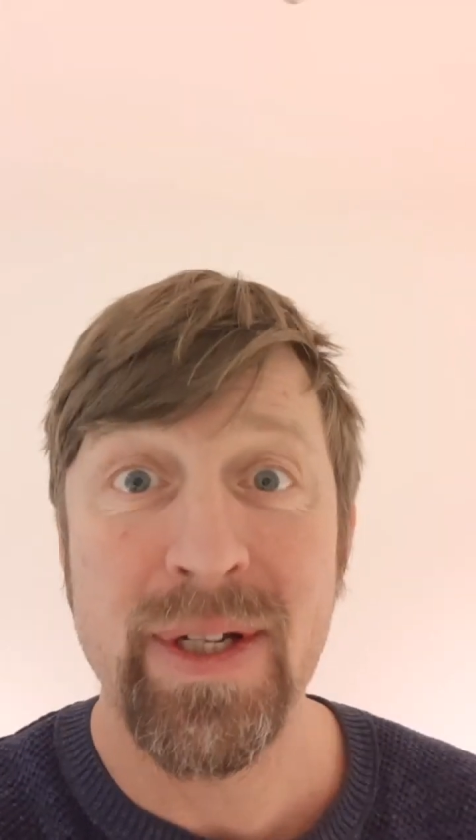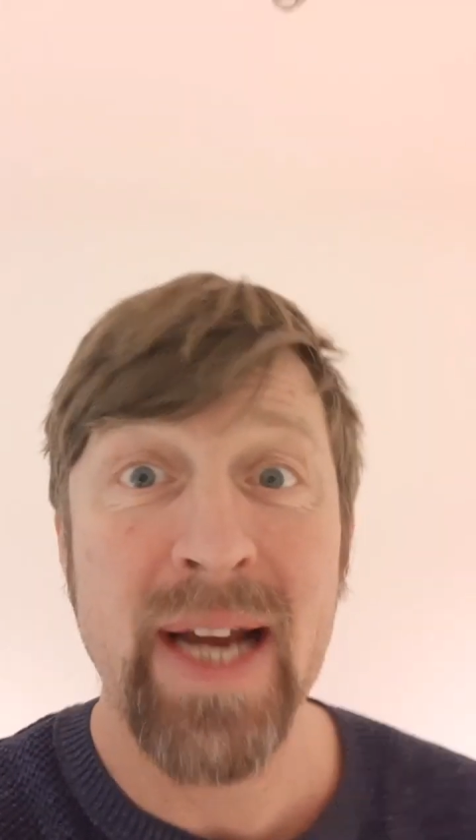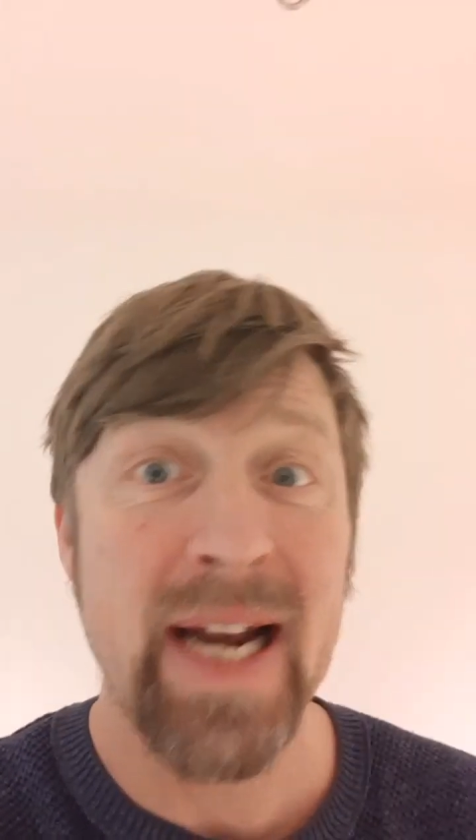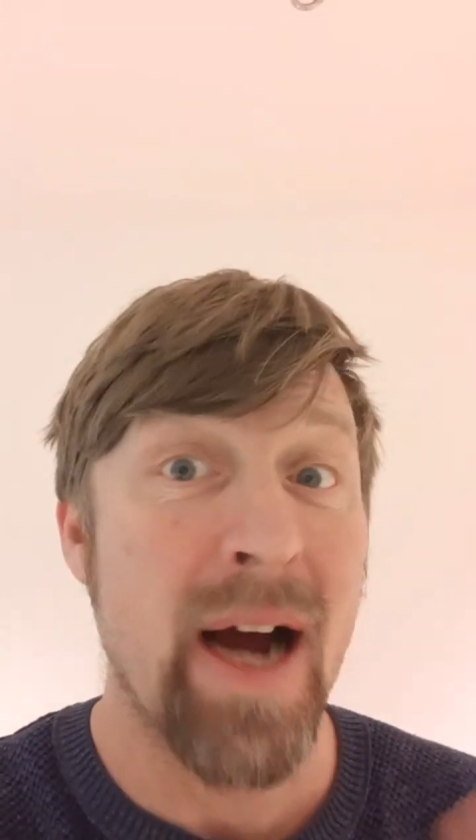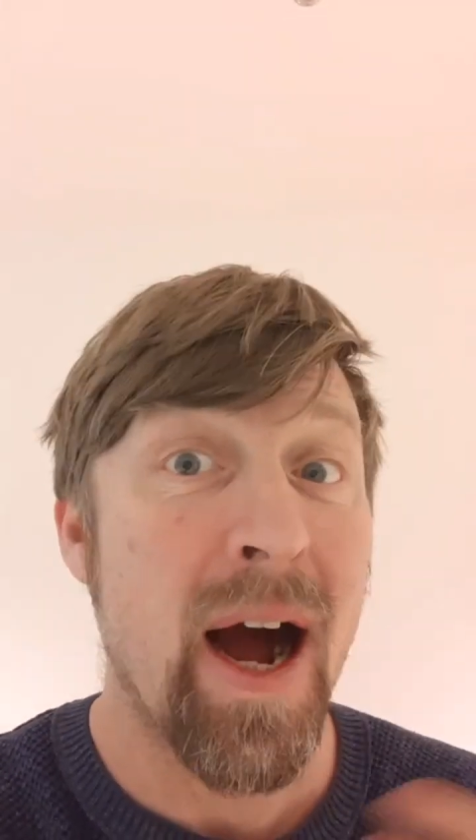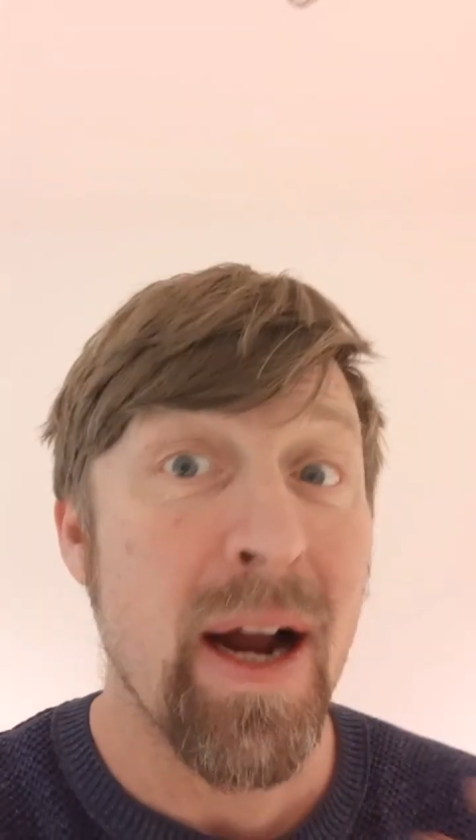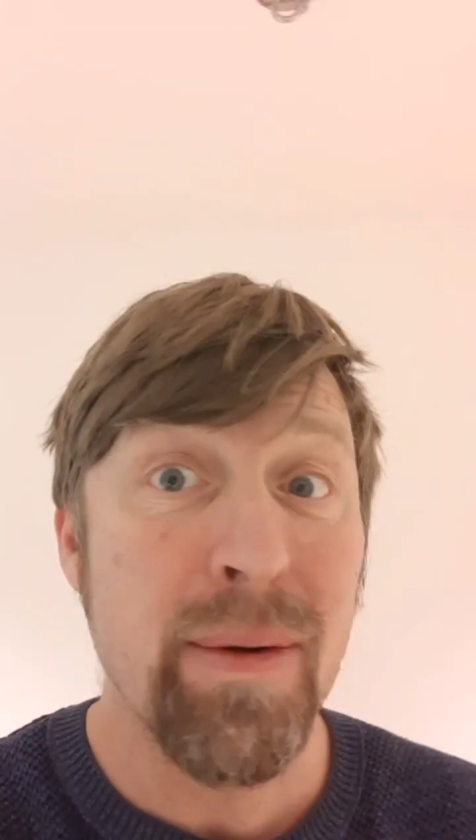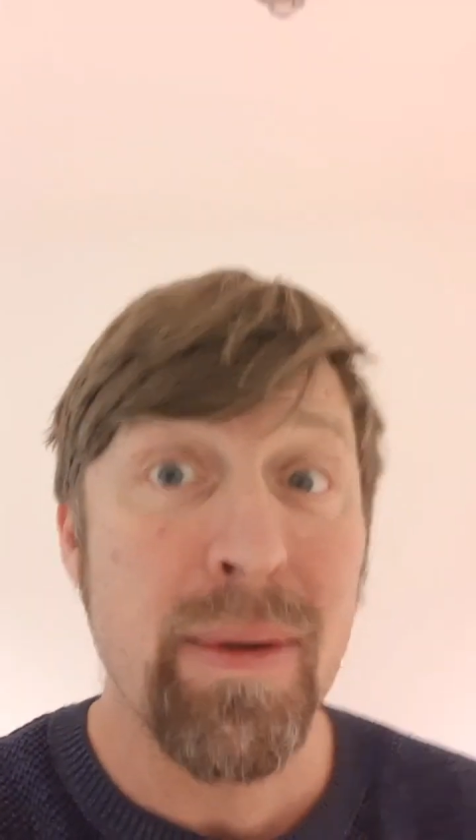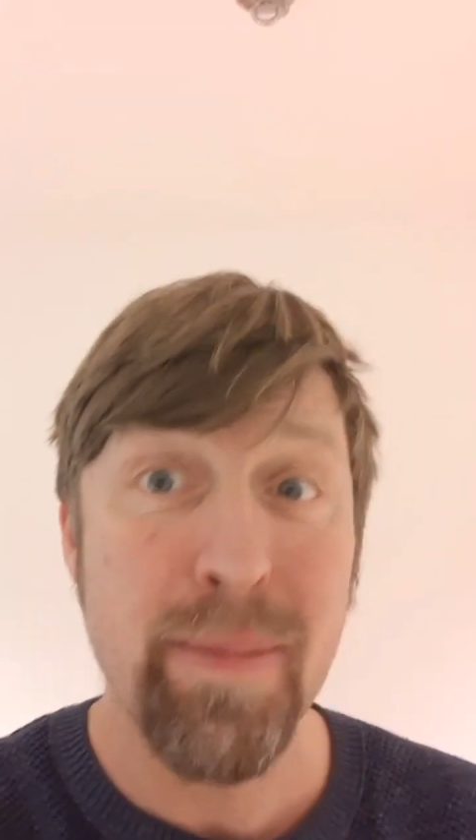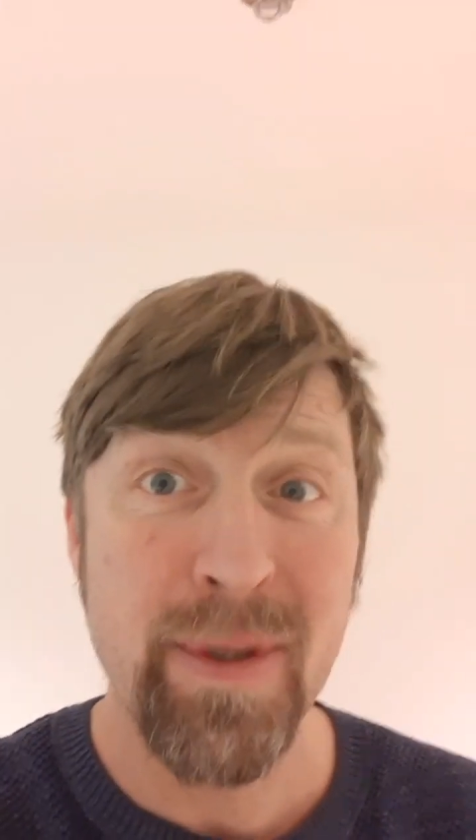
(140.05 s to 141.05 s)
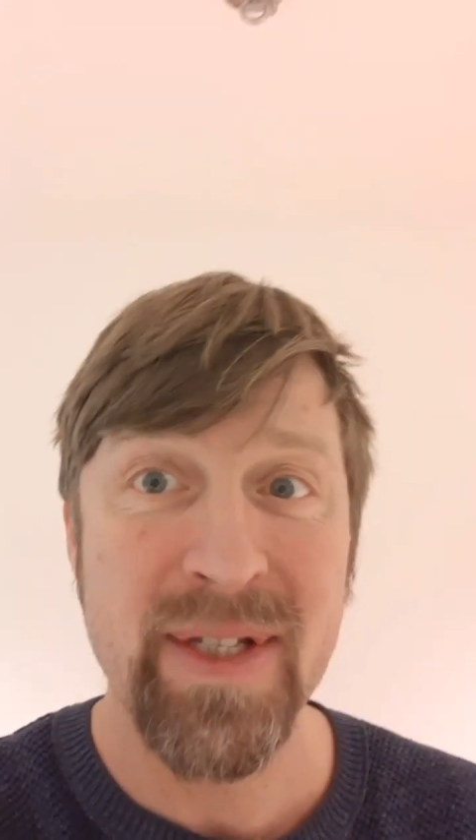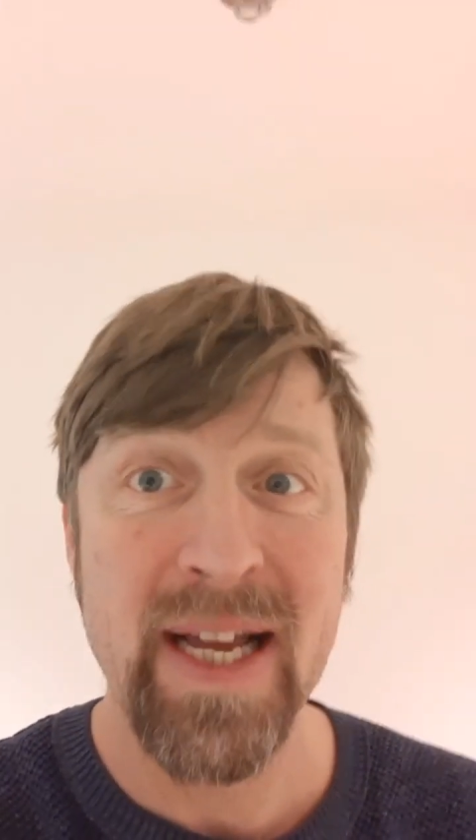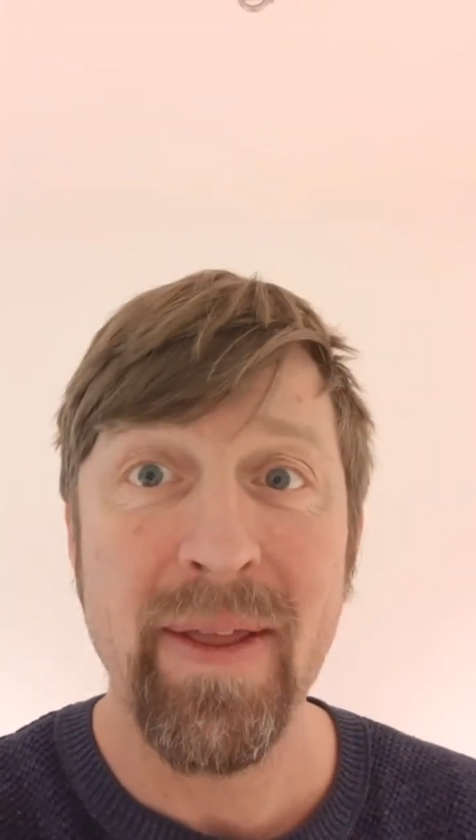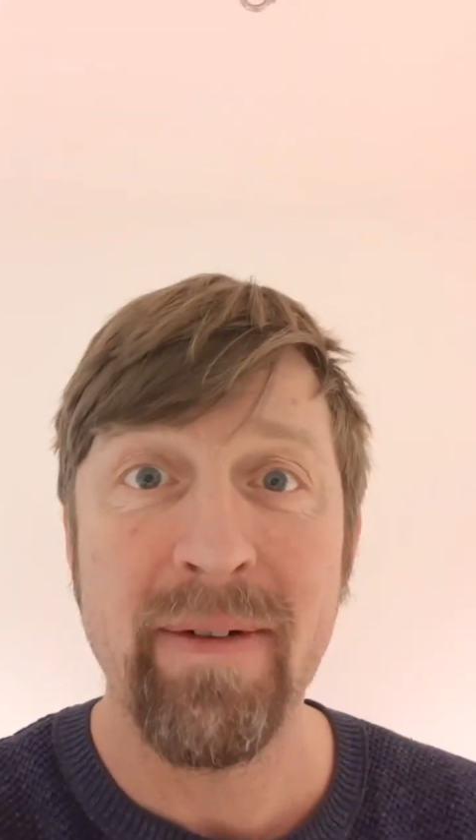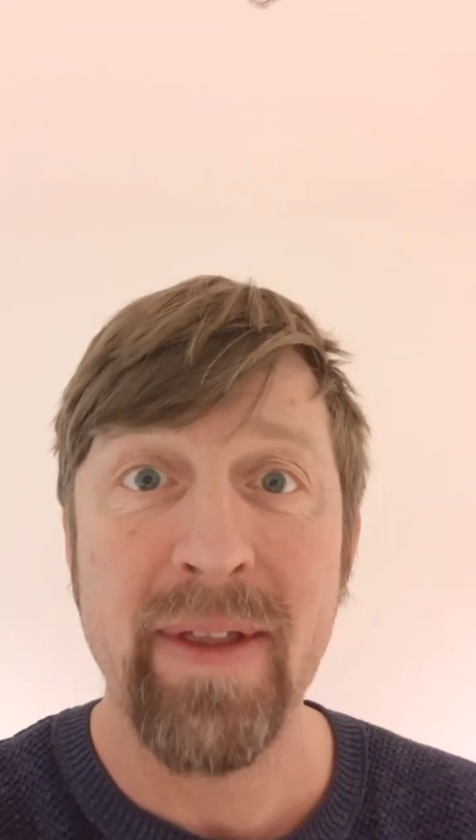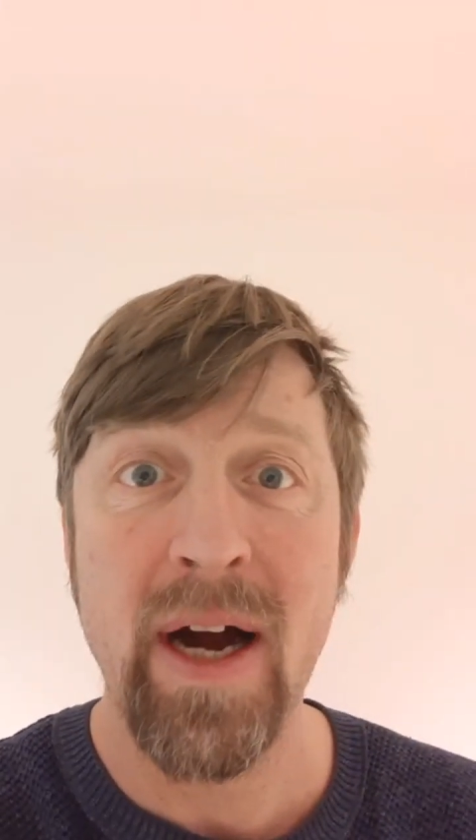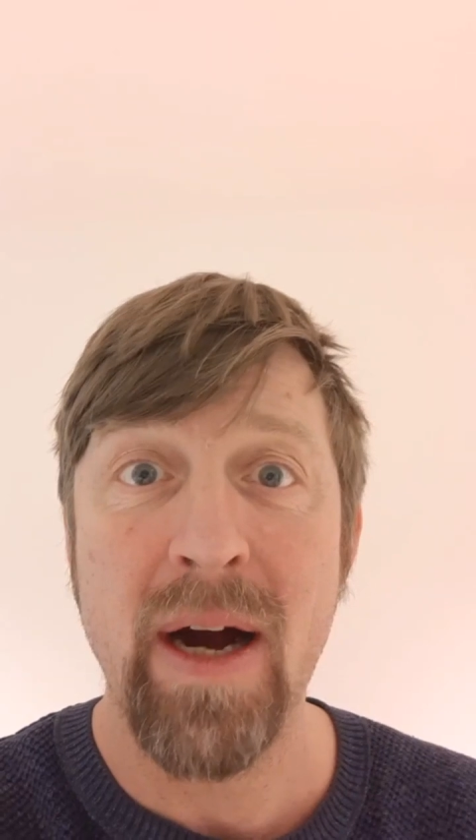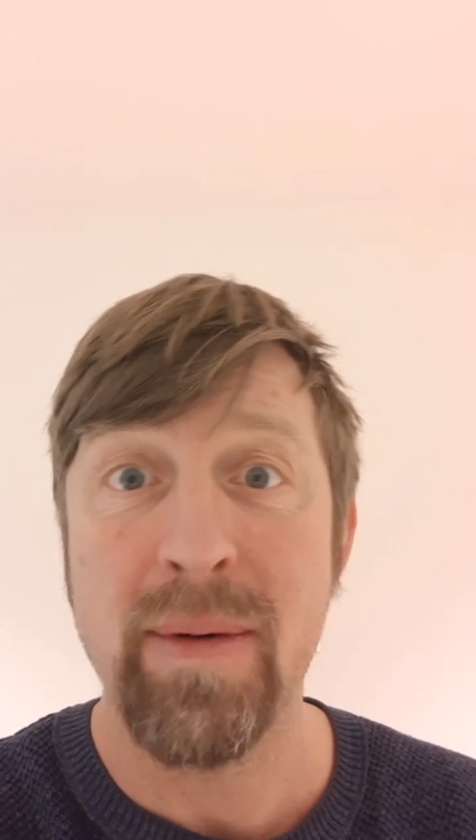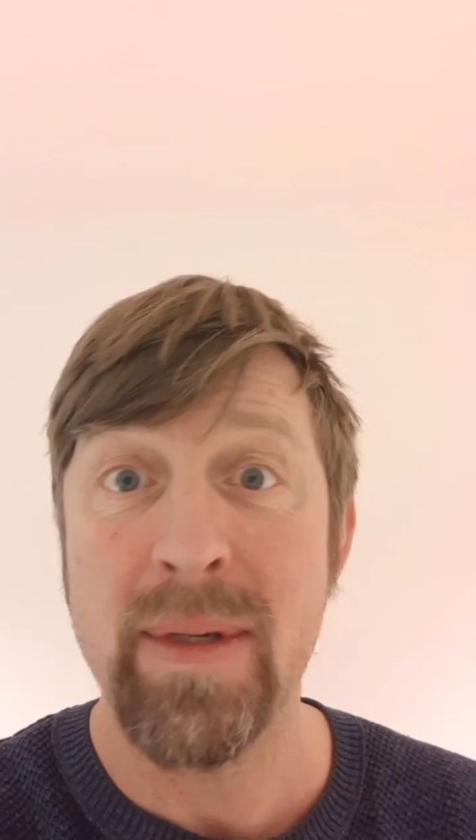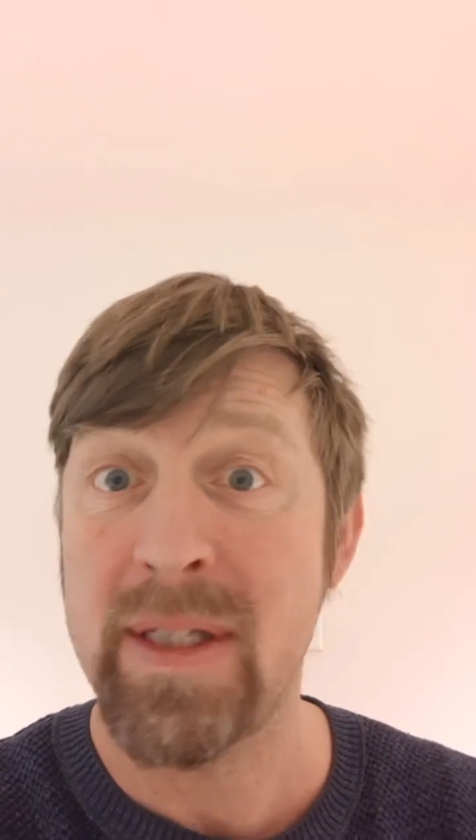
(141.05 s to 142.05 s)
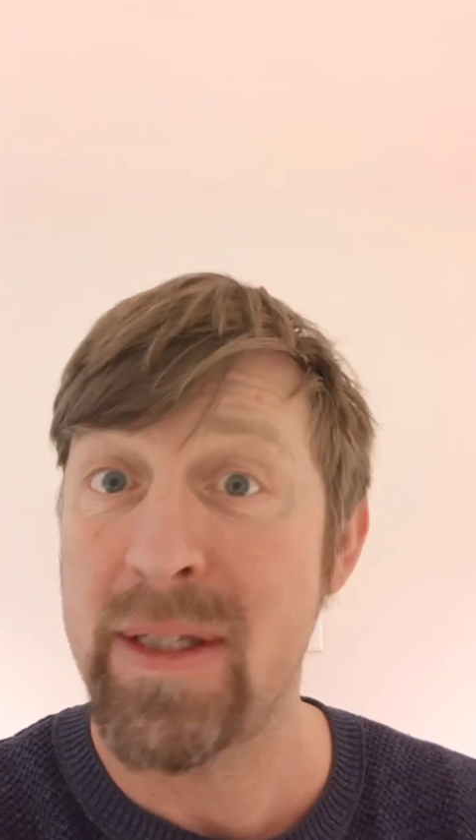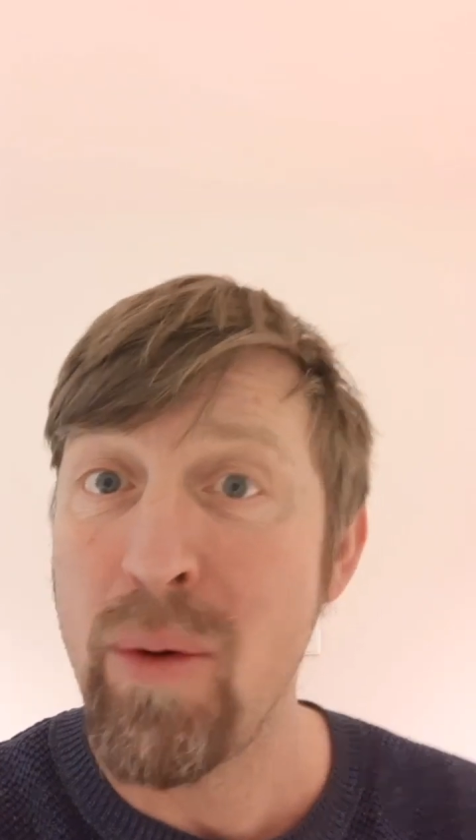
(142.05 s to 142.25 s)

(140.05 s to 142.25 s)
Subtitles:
You get 100% of the harvest.